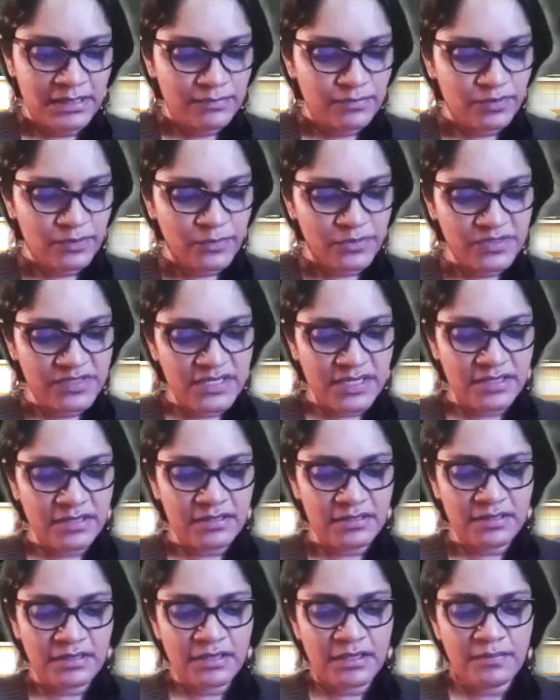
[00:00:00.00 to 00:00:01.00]
Popo
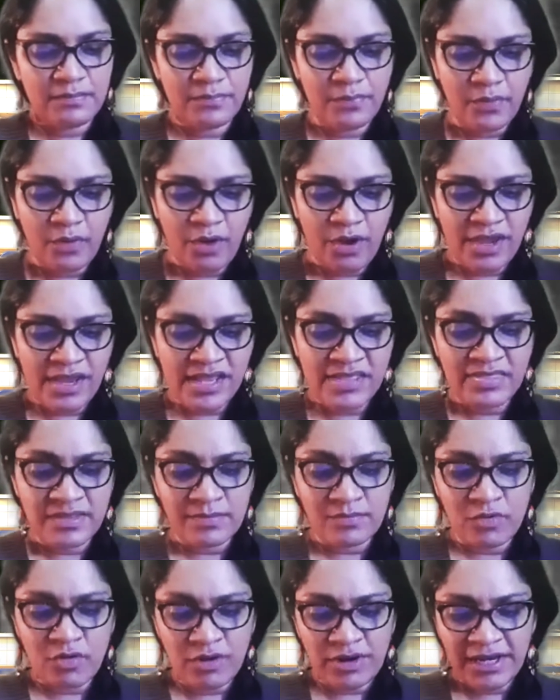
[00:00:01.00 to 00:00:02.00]
said, boy, in the
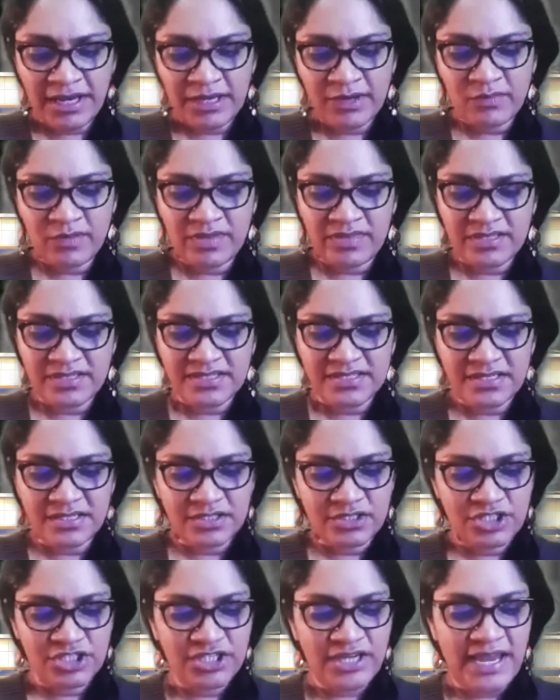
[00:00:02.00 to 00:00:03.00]
morning when the
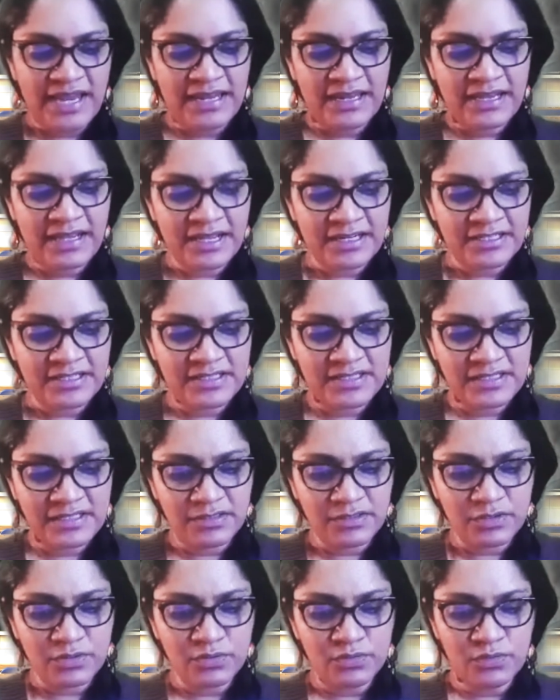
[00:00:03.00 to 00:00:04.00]
sun's shining and it's
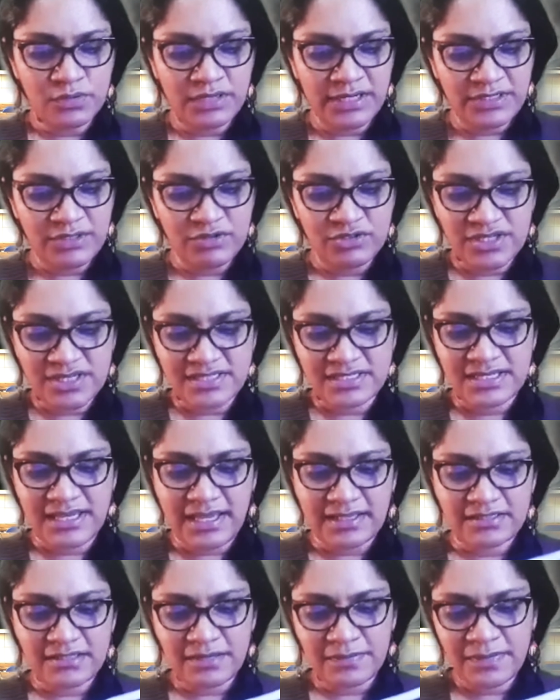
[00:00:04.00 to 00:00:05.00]
still cool and you just
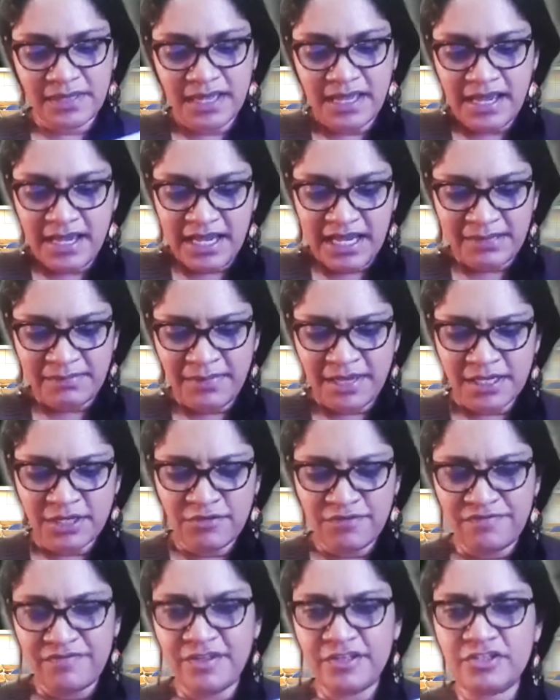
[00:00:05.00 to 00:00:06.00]
get up, it make
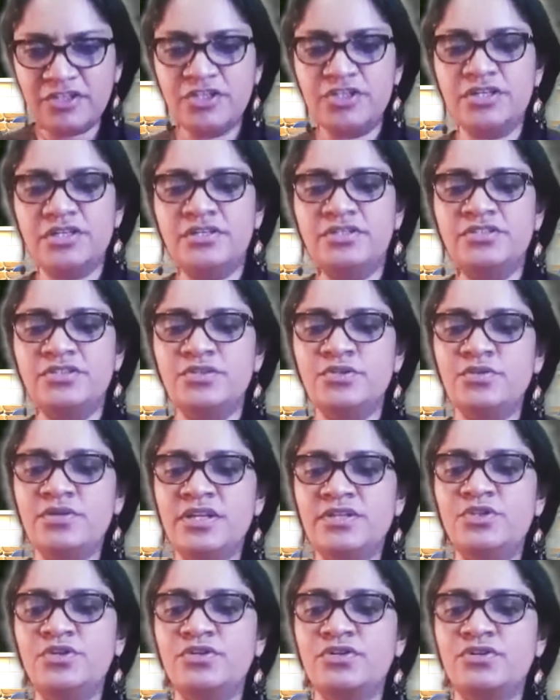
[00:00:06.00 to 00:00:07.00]
you feel good to know
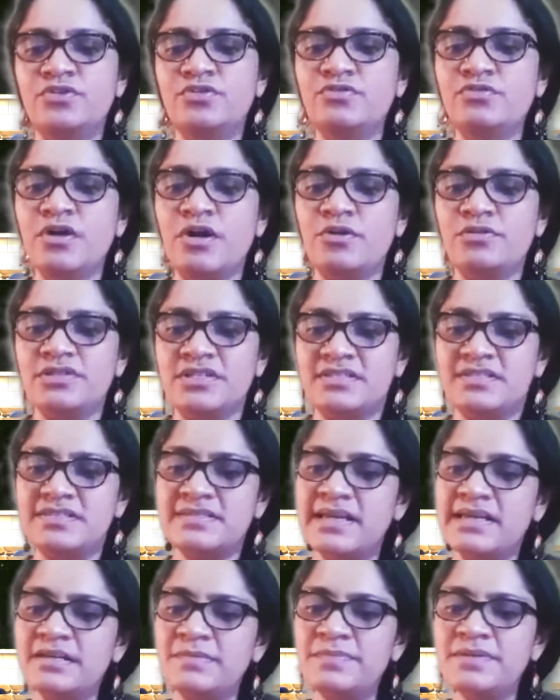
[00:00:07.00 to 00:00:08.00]
that you could go out and
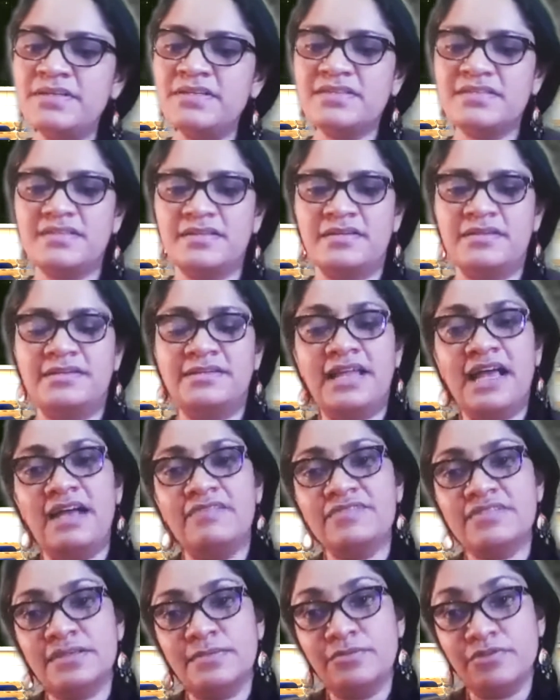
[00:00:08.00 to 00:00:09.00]
stand up in the sun and
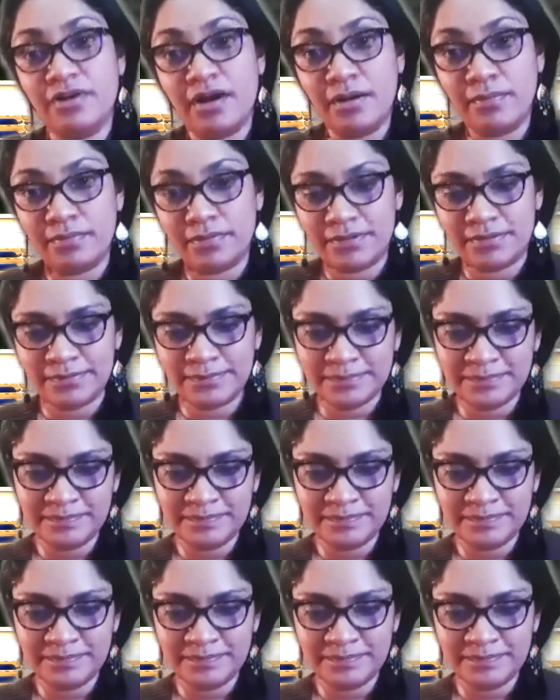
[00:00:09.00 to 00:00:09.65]
have some rum.